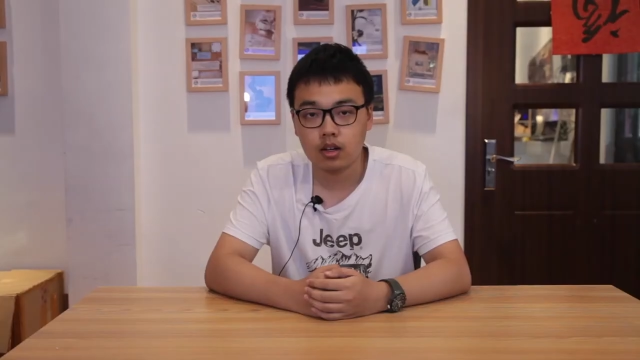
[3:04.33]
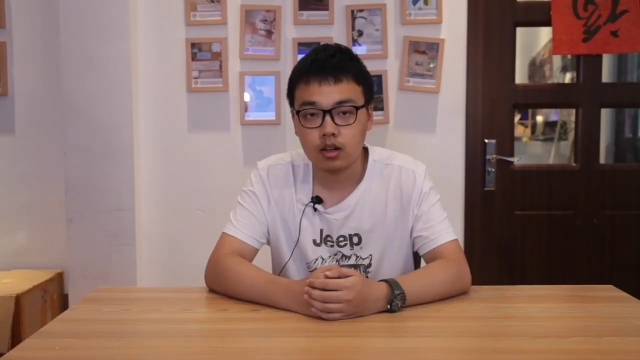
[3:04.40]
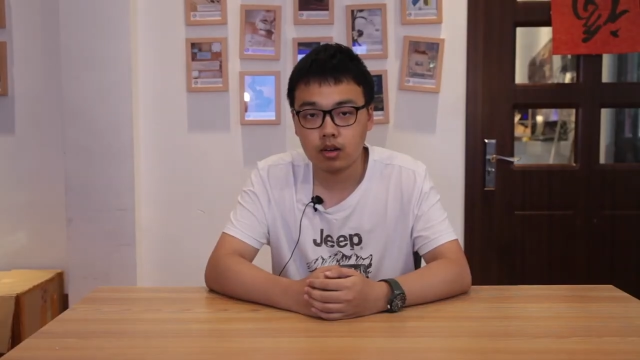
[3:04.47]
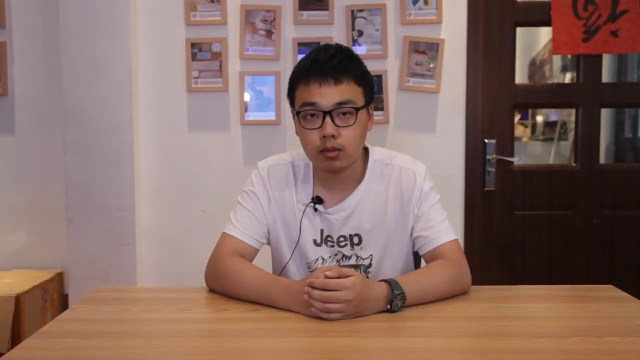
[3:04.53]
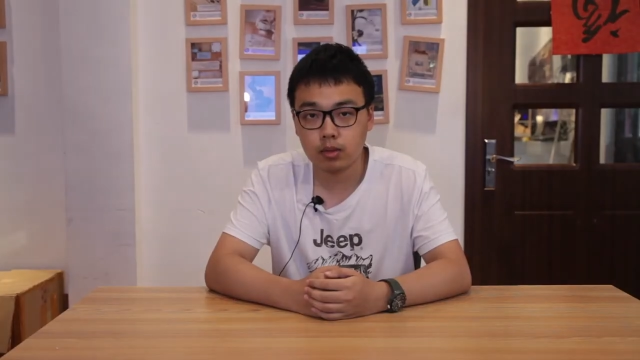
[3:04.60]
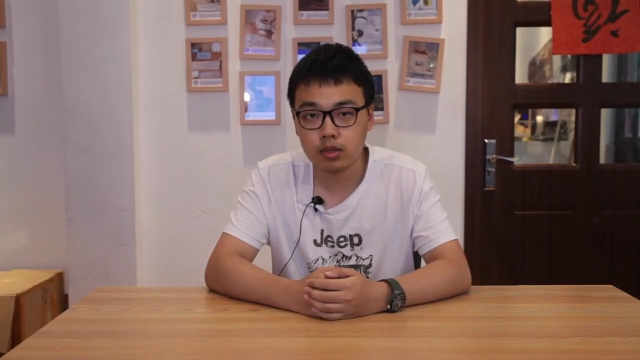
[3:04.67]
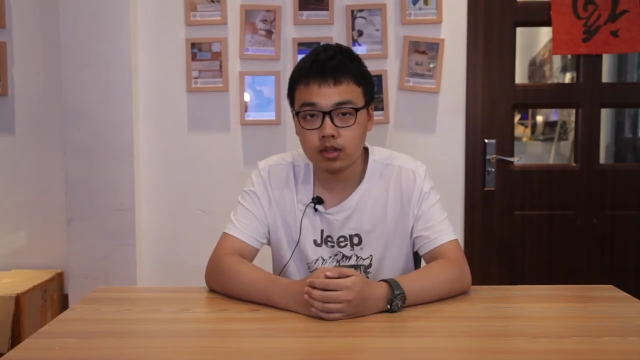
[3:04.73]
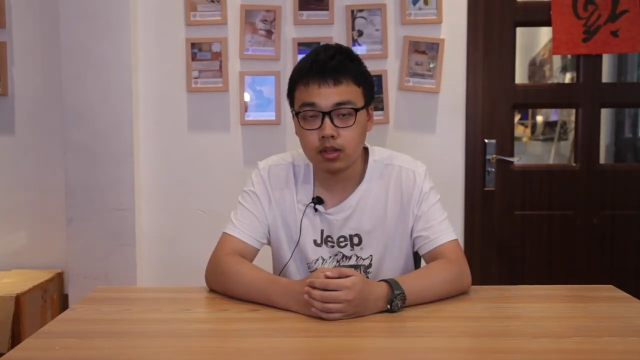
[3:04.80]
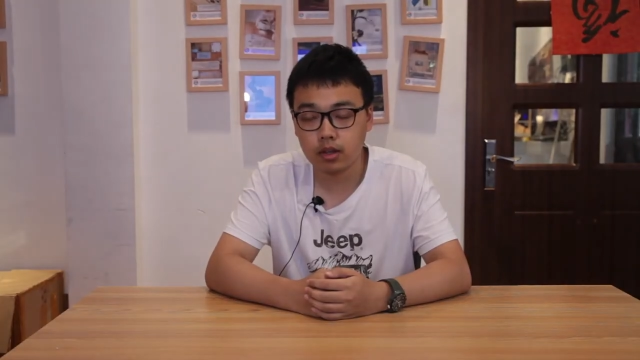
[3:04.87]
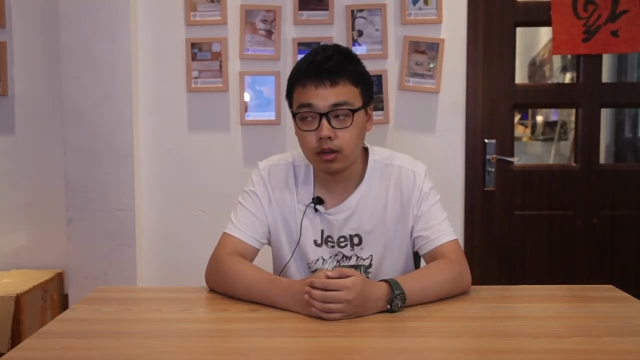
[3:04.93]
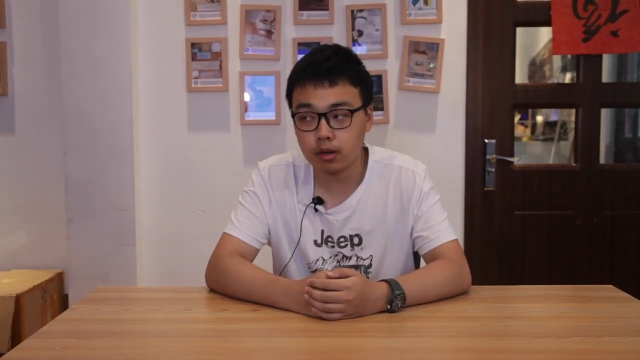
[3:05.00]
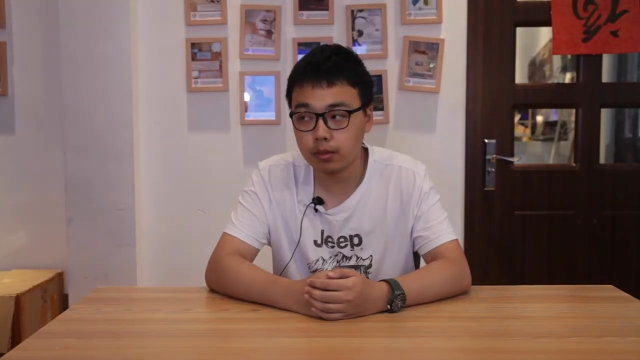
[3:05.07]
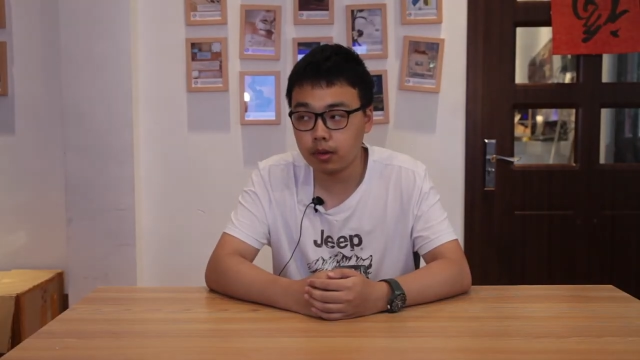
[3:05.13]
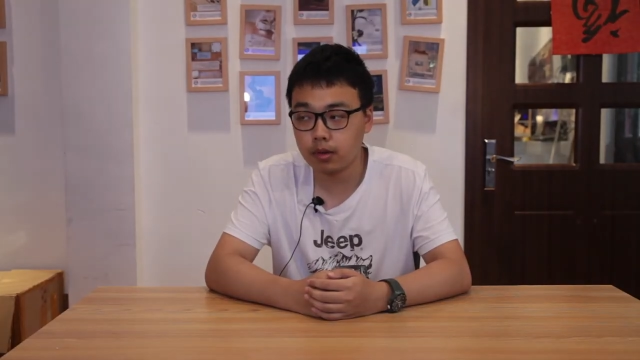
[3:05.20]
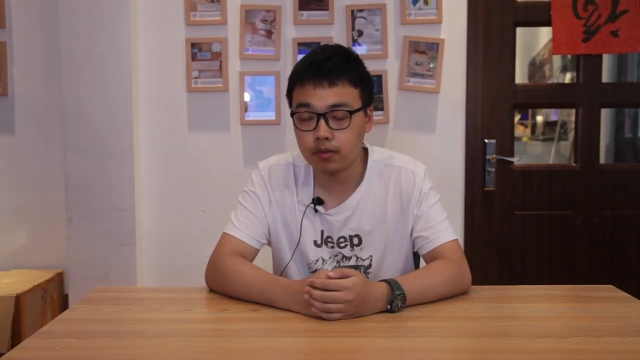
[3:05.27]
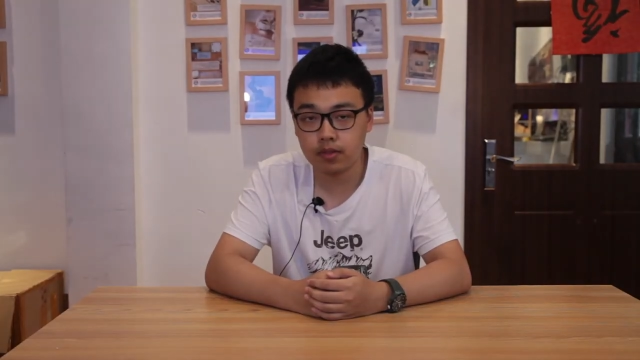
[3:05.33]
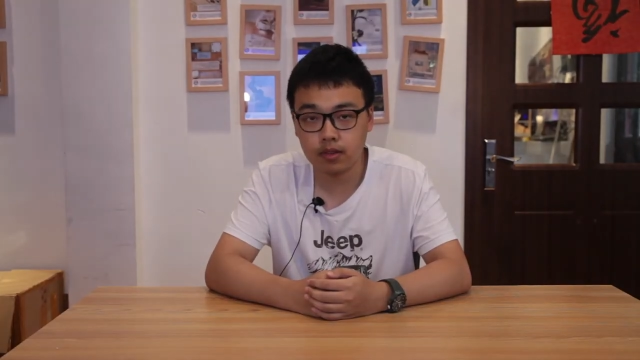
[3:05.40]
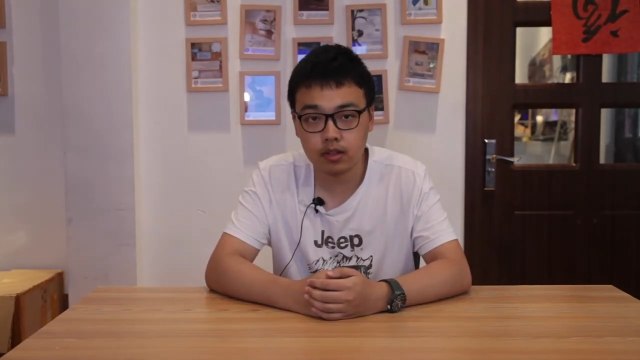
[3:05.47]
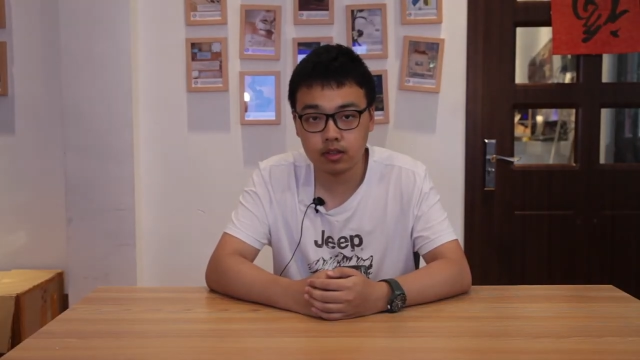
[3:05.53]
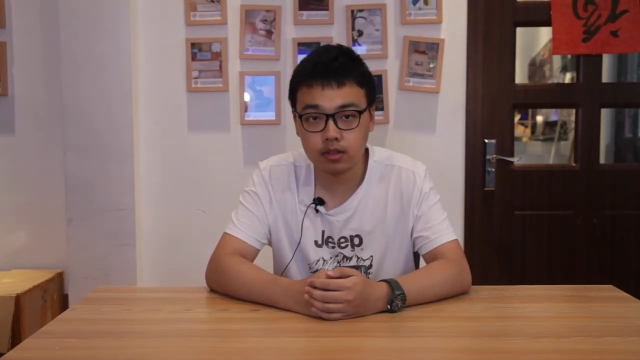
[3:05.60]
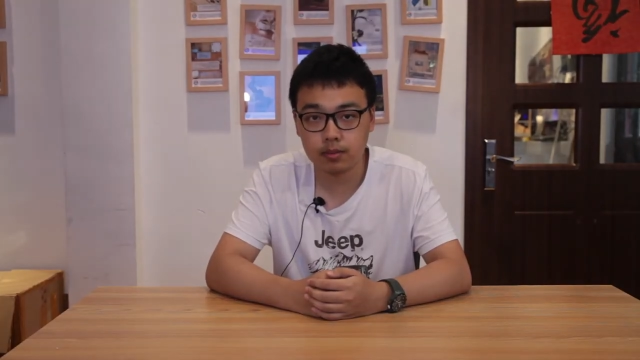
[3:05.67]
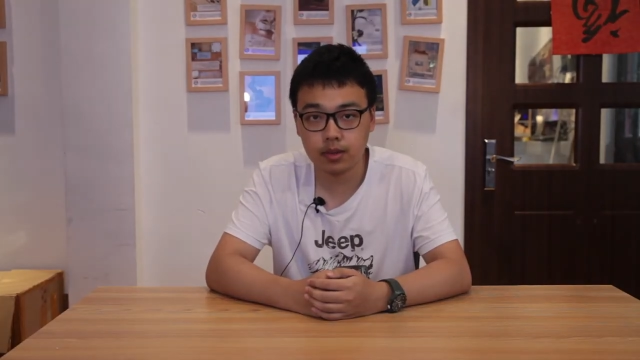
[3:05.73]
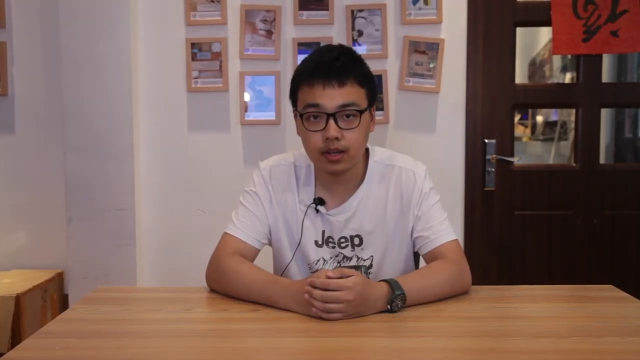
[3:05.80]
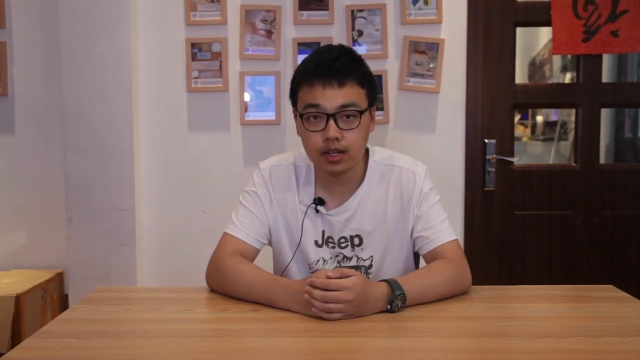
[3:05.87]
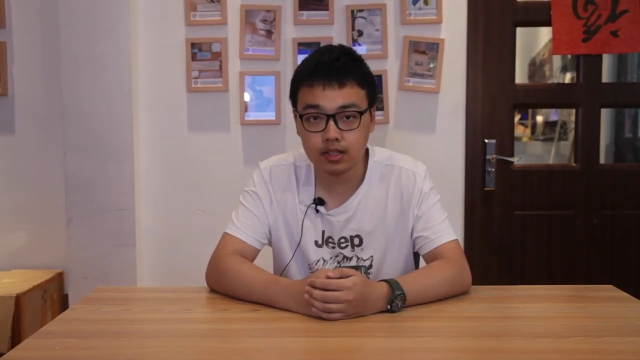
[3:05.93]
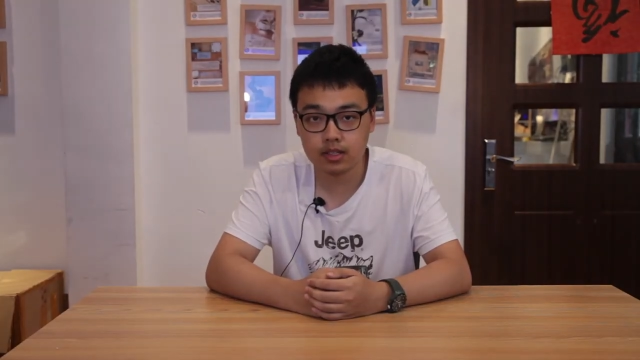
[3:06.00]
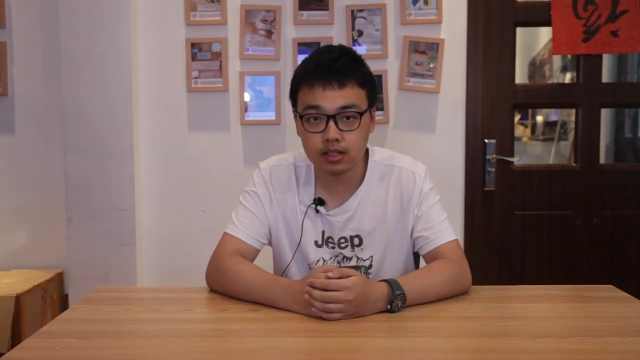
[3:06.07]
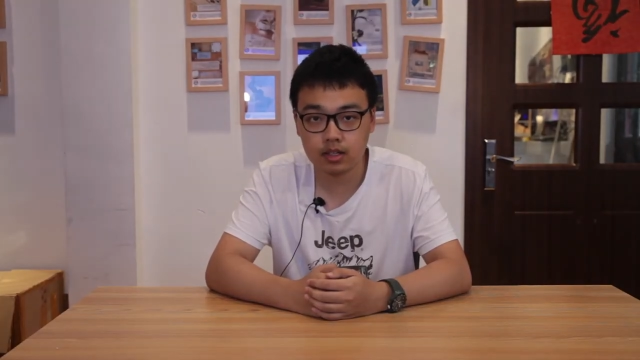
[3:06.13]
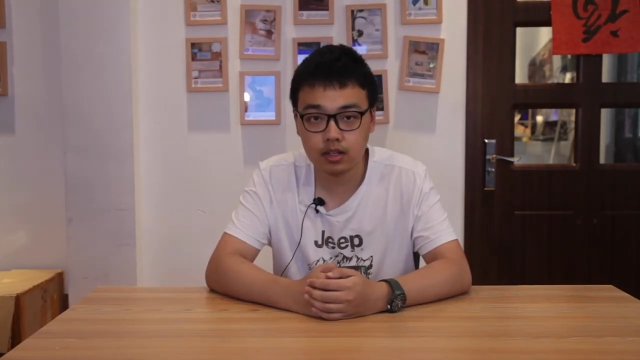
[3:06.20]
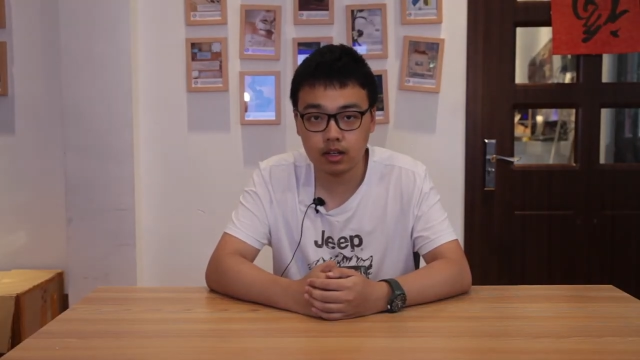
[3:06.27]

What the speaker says: With the help of this mask,